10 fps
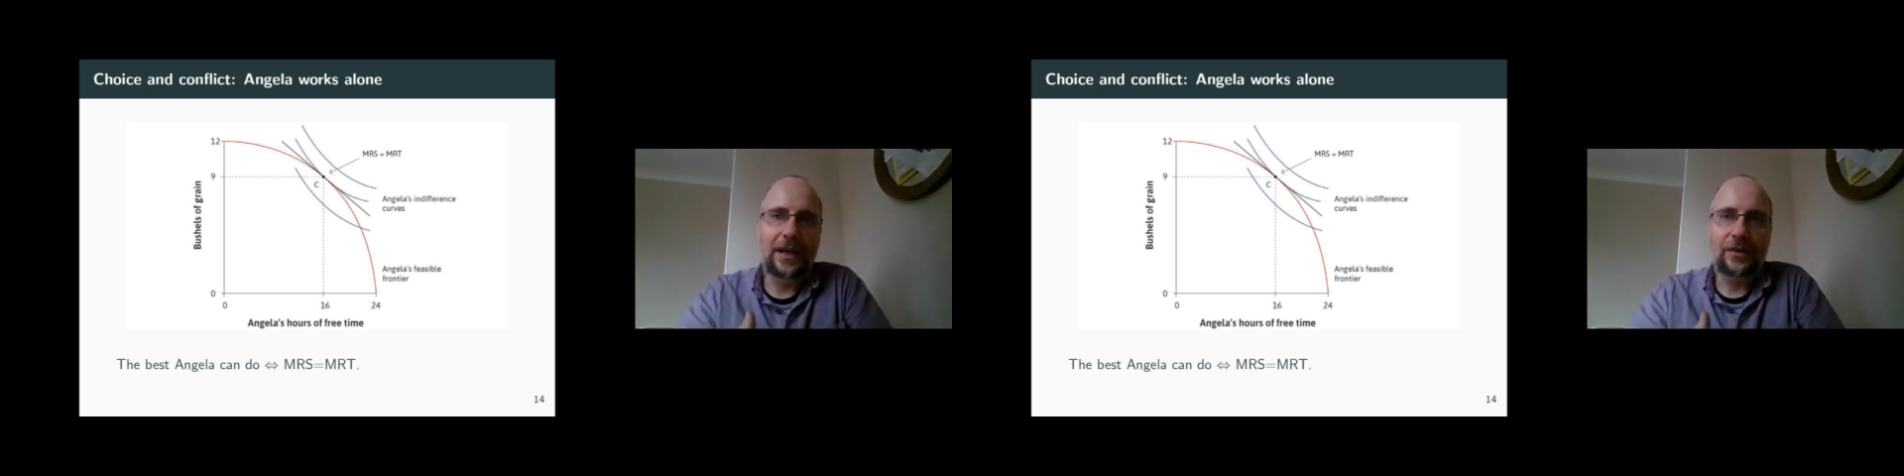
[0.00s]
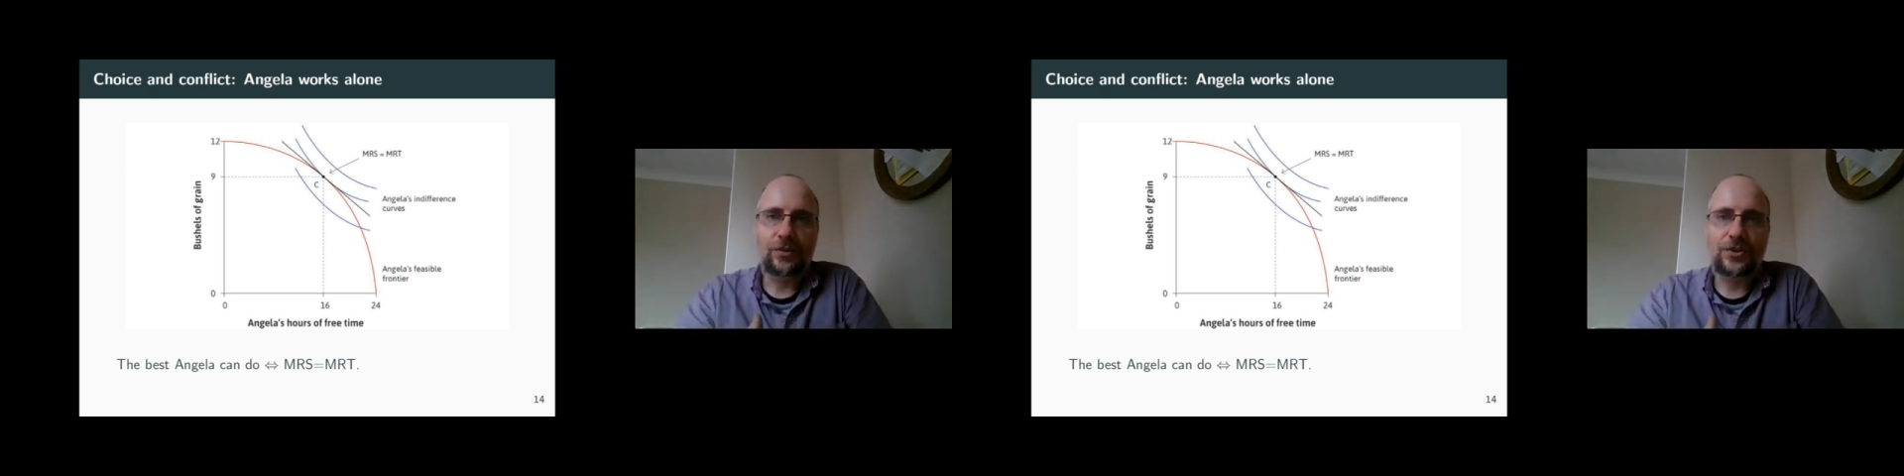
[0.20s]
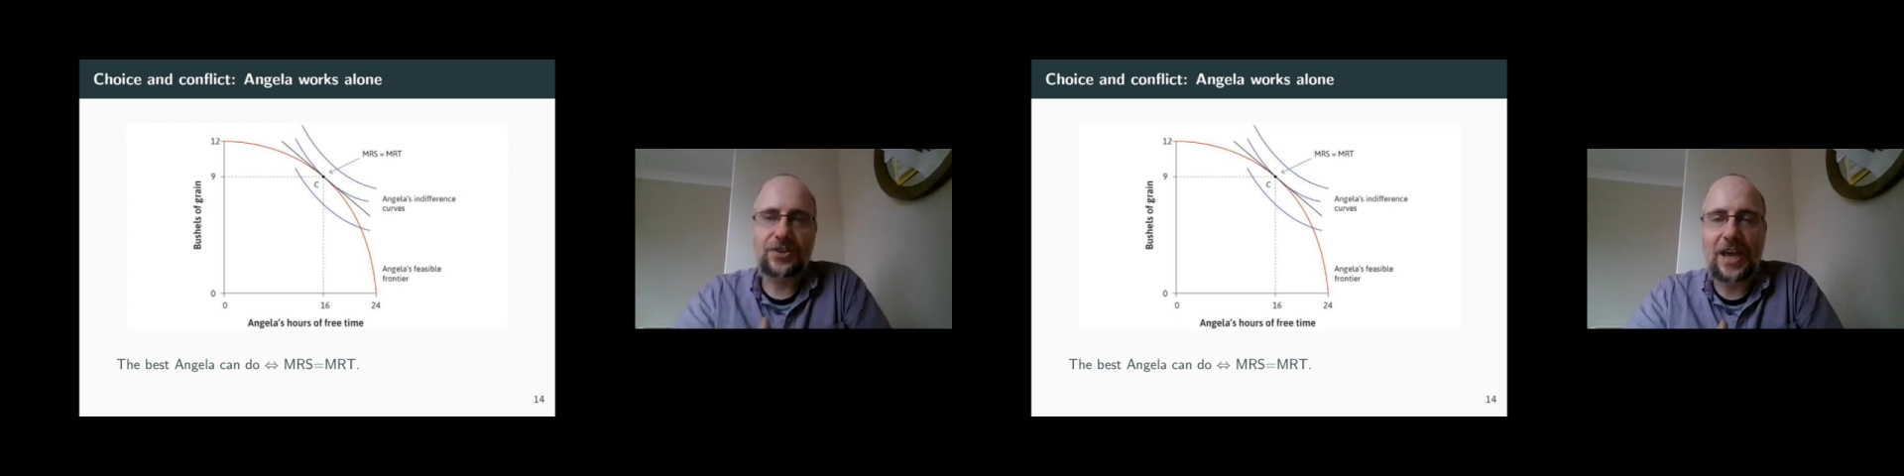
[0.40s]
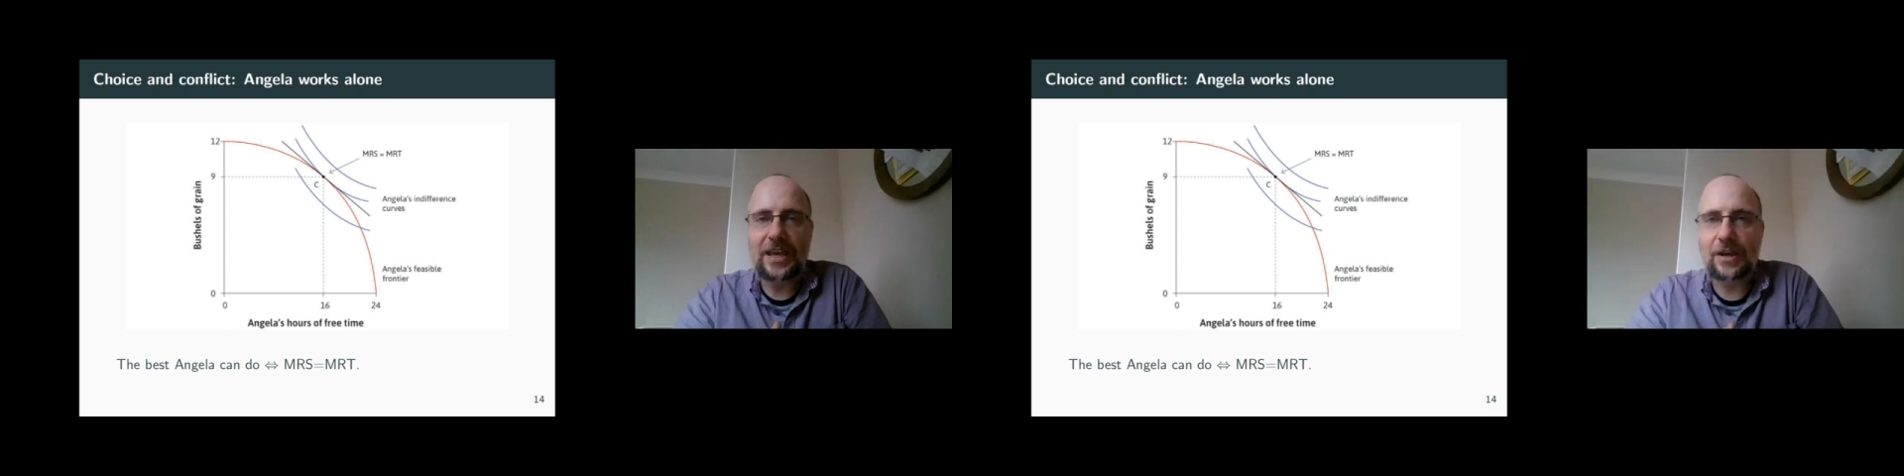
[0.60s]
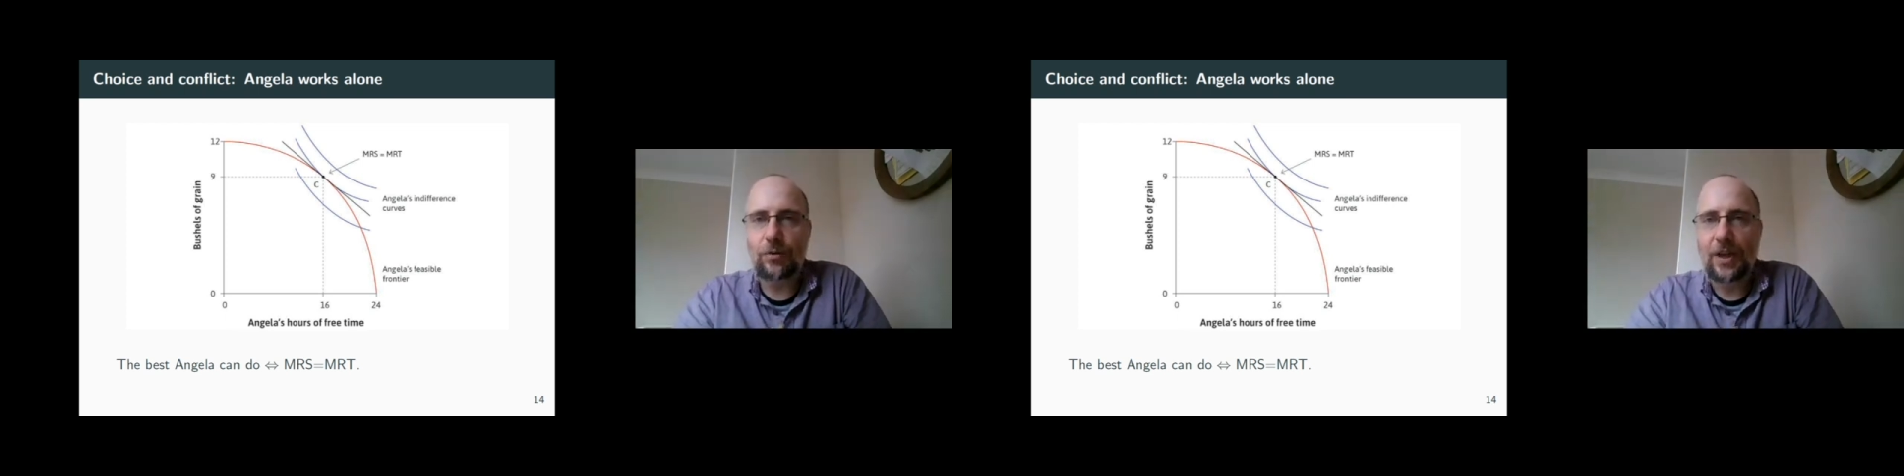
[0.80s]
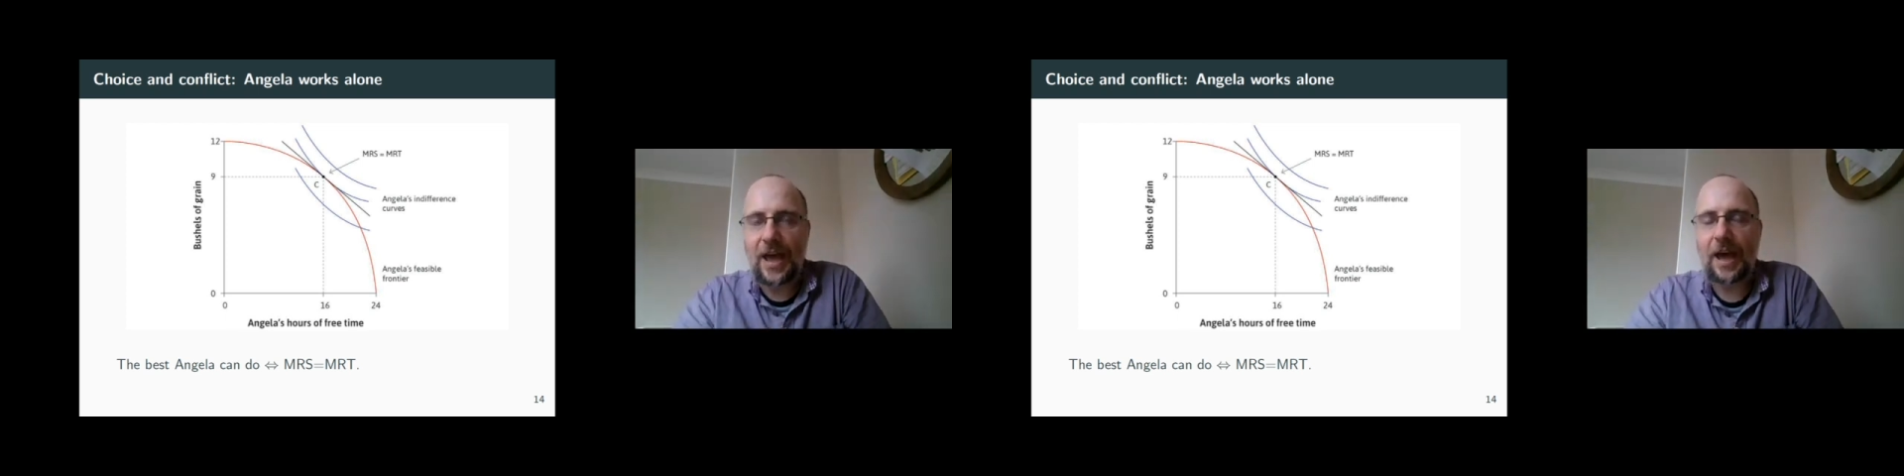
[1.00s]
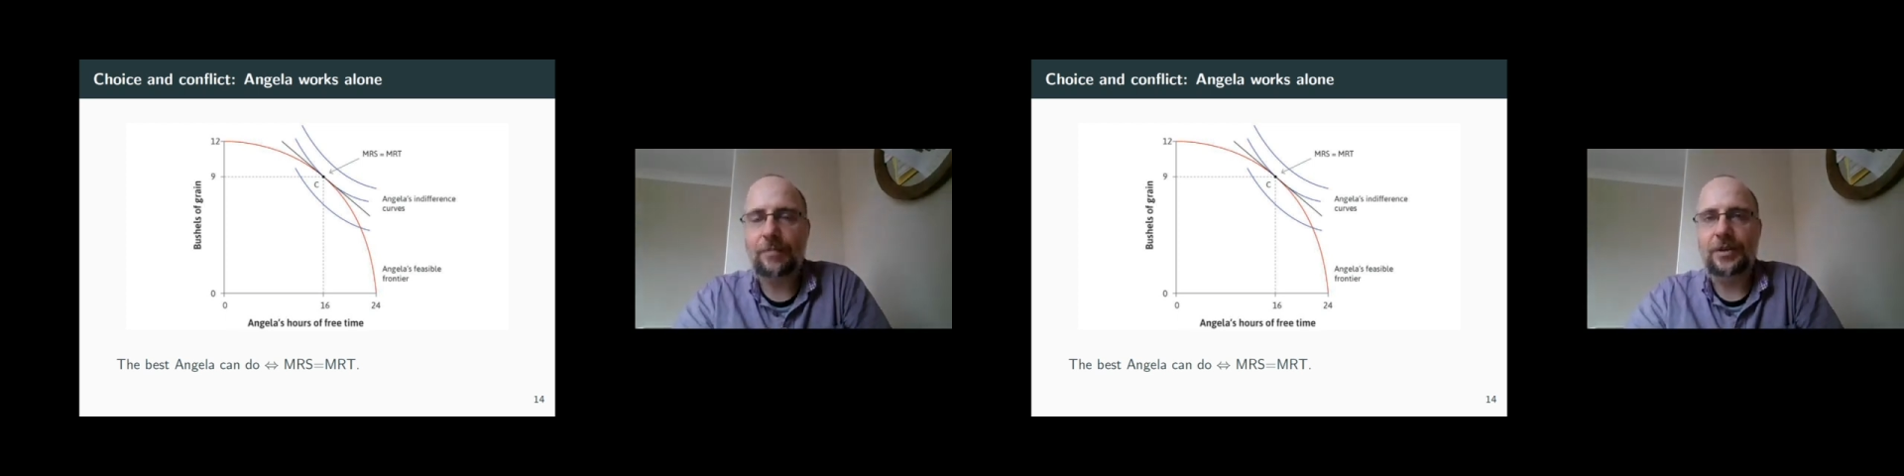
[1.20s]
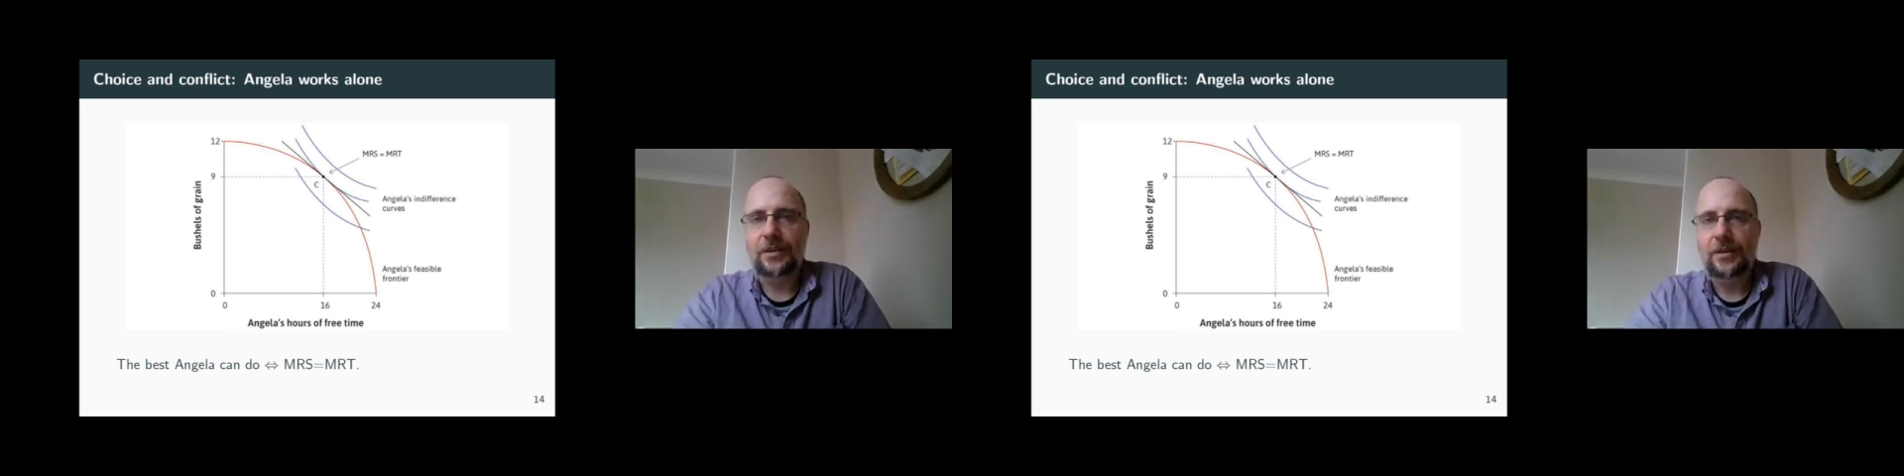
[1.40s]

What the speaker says: to stay equally happy